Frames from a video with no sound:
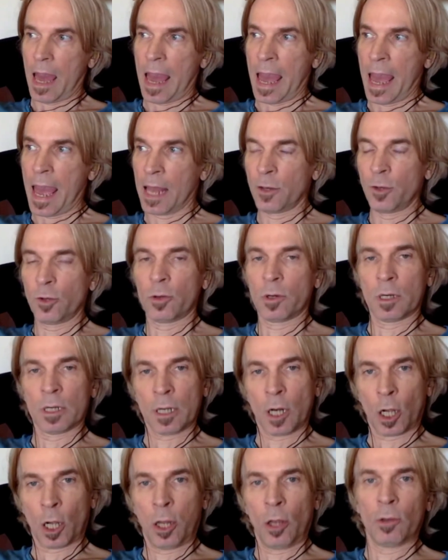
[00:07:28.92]
and you're in
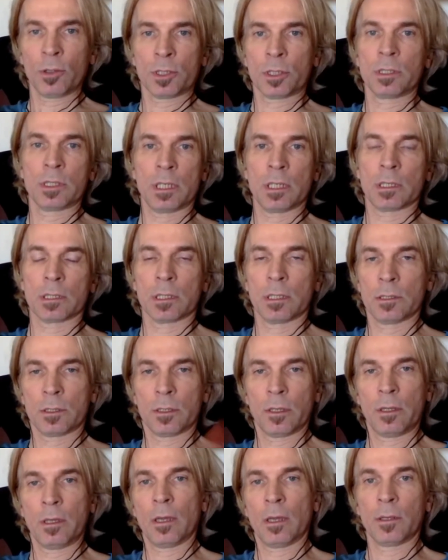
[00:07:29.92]
closer distance
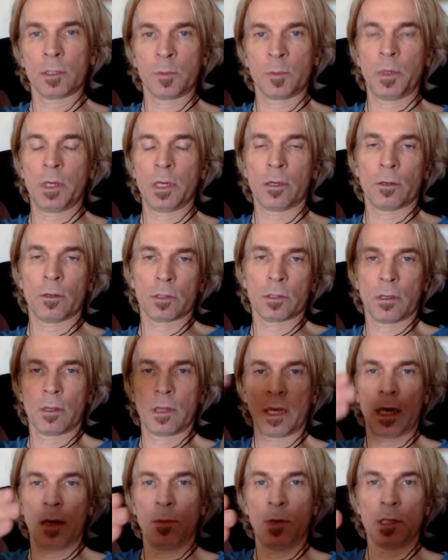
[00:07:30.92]
to the other speaker, so
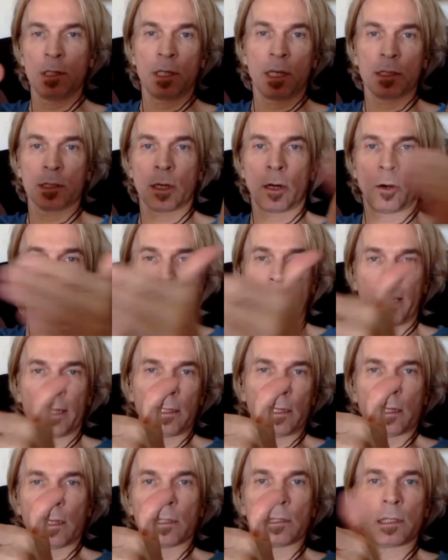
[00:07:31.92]
the image has
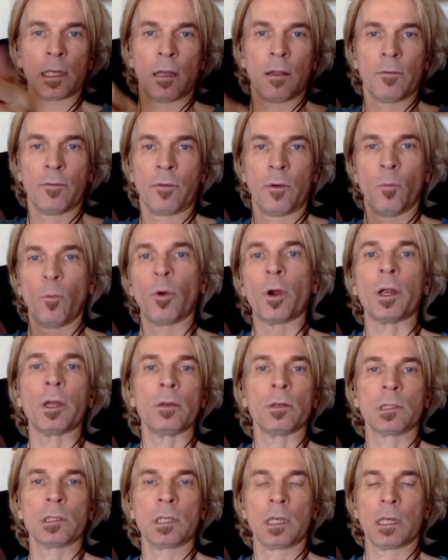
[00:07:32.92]
corrected itself from where
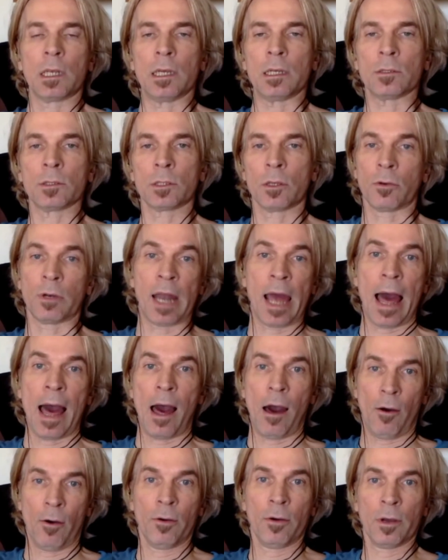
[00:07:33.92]
you're sitting. So
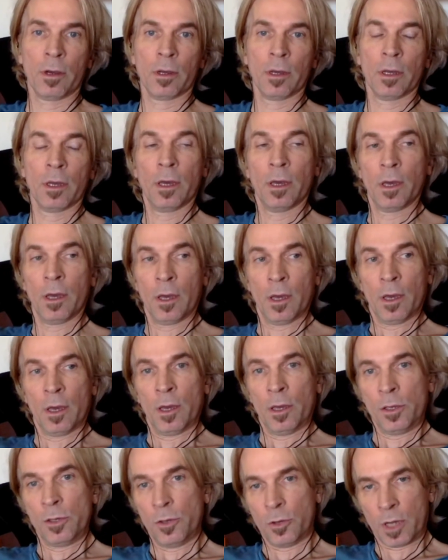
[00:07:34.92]
now
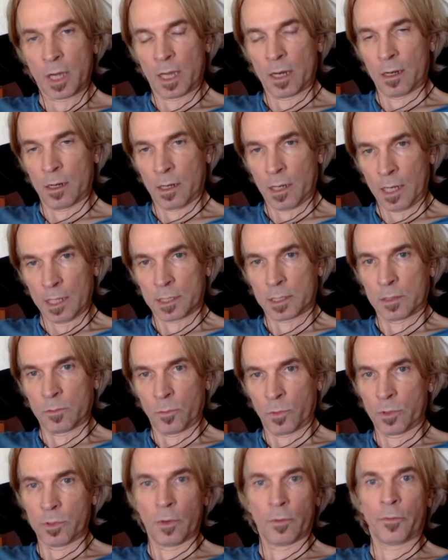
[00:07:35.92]
you can listen
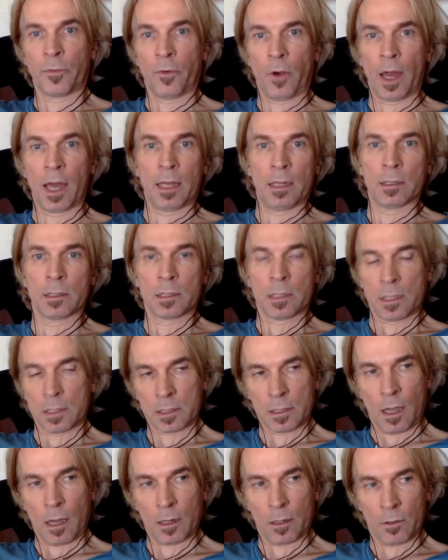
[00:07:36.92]
with your friends.
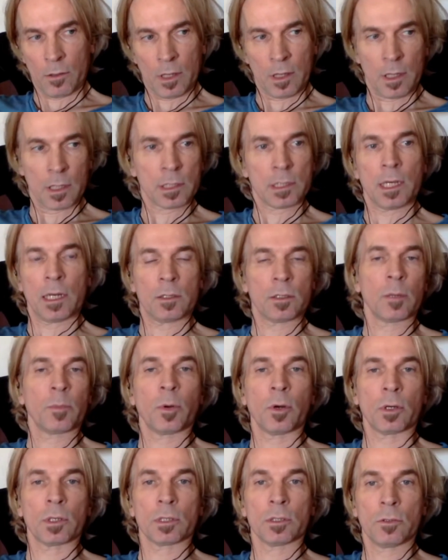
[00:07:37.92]
It's not only the center
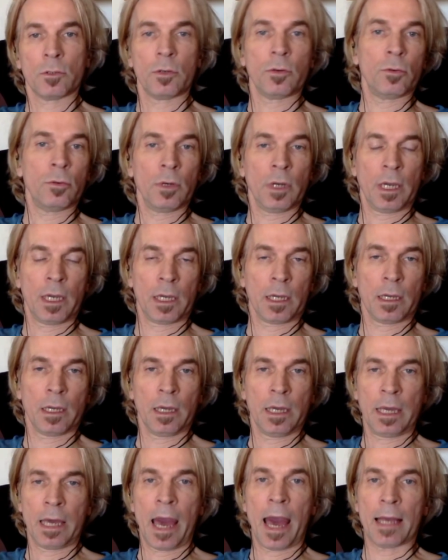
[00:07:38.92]
person who
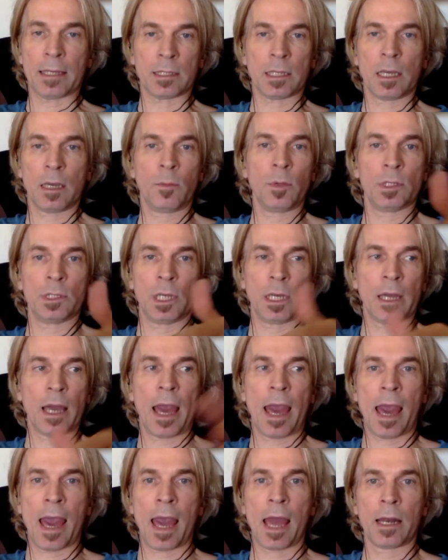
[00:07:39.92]
has
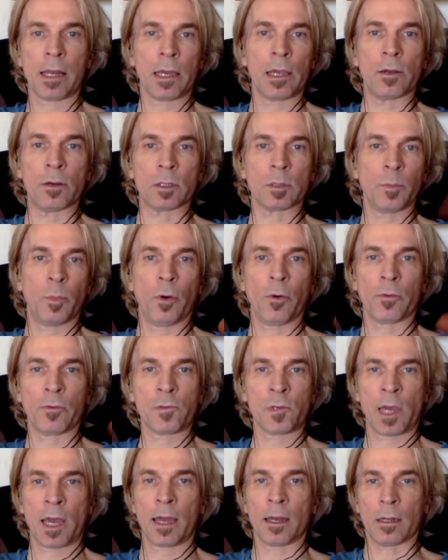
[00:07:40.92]
imaging and hears
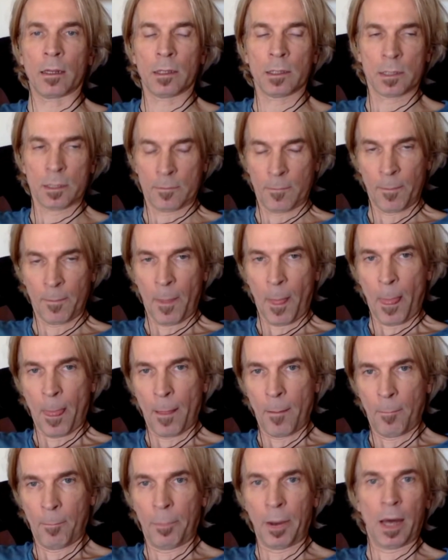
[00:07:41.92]
both channels,
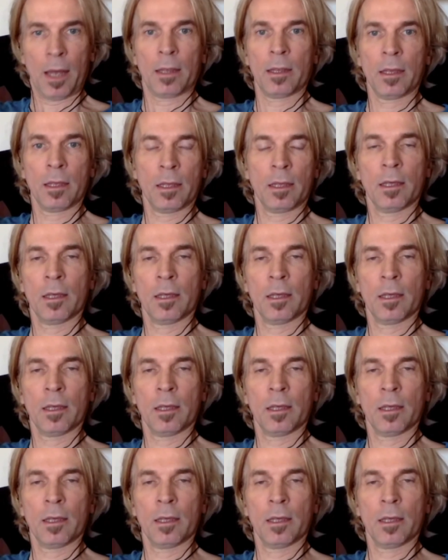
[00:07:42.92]
but